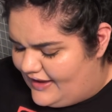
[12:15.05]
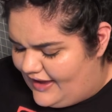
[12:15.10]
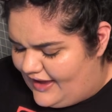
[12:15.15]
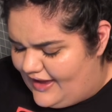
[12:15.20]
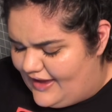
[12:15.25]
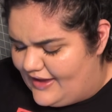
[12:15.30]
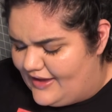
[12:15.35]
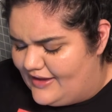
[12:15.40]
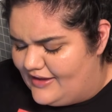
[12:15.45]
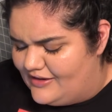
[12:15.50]

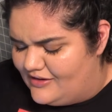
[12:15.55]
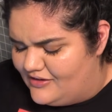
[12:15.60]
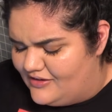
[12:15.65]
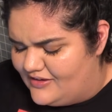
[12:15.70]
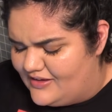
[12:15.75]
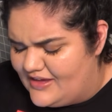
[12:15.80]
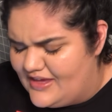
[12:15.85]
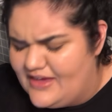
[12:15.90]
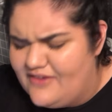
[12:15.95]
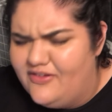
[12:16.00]
And
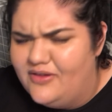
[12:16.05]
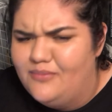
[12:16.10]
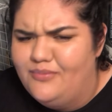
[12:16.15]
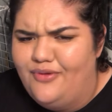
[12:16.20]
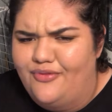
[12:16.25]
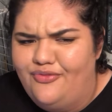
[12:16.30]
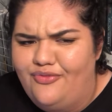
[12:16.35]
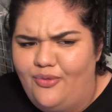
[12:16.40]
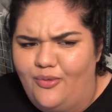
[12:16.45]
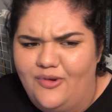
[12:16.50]
even
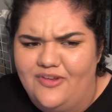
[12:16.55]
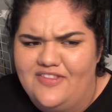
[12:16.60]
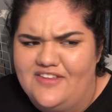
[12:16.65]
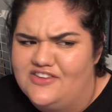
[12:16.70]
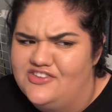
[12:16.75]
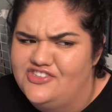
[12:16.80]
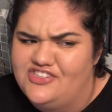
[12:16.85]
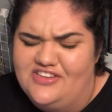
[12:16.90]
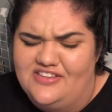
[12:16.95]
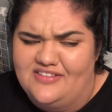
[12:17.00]
before
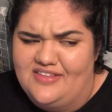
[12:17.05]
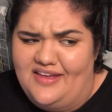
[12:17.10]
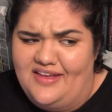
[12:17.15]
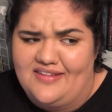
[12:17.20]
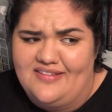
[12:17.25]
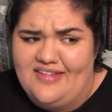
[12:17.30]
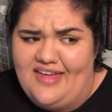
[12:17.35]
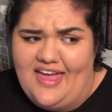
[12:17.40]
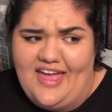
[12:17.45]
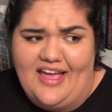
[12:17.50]
this, she's like
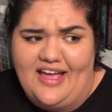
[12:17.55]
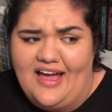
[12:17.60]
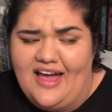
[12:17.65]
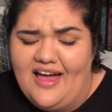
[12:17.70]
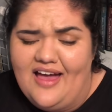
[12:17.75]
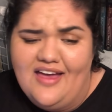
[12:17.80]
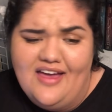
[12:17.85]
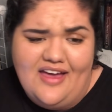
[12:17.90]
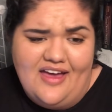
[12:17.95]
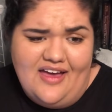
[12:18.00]
saying,
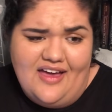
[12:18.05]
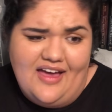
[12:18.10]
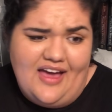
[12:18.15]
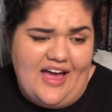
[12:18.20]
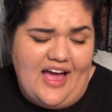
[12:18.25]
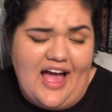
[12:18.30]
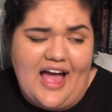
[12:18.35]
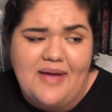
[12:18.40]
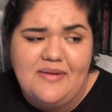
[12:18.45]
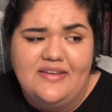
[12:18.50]

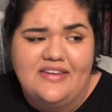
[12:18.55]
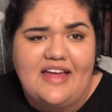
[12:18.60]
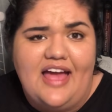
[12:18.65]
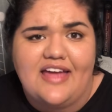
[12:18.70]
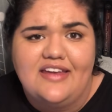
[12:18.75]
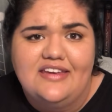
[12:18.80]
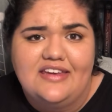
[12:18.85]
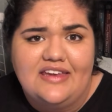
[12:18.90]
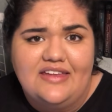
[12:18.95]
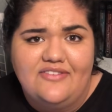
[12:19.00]
I, I
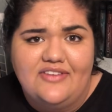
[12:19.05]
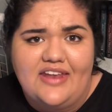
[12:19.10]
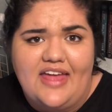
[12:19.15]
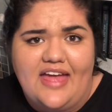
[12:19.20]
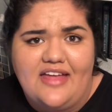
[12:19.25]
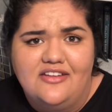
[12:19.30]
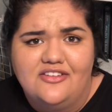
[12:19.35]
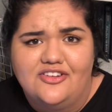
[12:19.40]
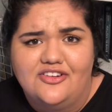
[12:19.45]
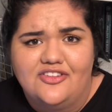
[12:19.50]
didn't even
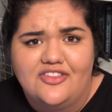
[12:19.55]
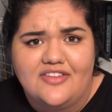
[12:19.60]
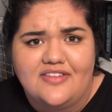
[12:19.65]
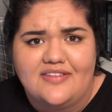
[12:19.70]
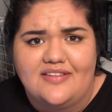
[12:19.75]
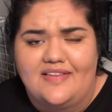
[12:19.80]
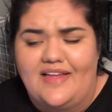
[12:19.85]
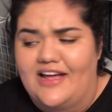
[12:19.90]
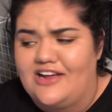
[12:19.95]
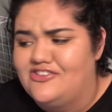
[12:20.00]
enter the
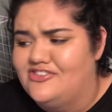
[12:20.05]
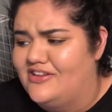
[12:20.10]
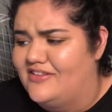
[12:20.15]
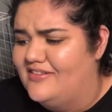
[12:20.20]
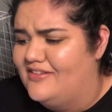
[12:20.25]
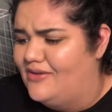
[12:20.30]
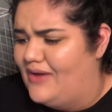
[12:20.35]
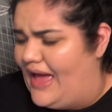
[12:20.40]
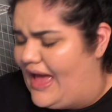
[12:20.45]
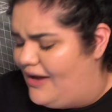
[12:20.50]
selection,
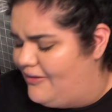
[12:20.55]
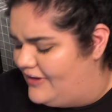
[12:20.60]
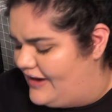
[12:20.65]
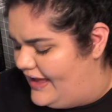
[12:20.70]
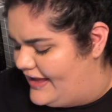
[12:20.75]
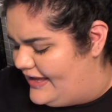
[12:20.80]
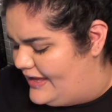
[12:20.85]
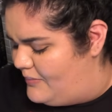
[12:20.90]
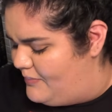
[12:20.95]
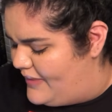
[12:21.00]
so how would I
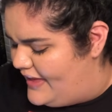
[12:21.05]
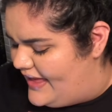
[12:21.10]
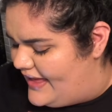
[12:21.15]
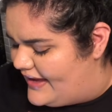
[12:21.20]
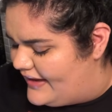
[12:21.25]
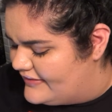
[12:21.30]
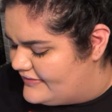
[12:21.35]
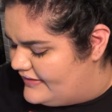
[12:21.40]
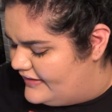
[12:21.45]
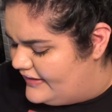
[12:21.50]
get
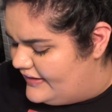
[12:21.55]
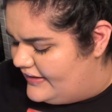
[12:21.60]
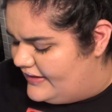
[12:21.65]
picked?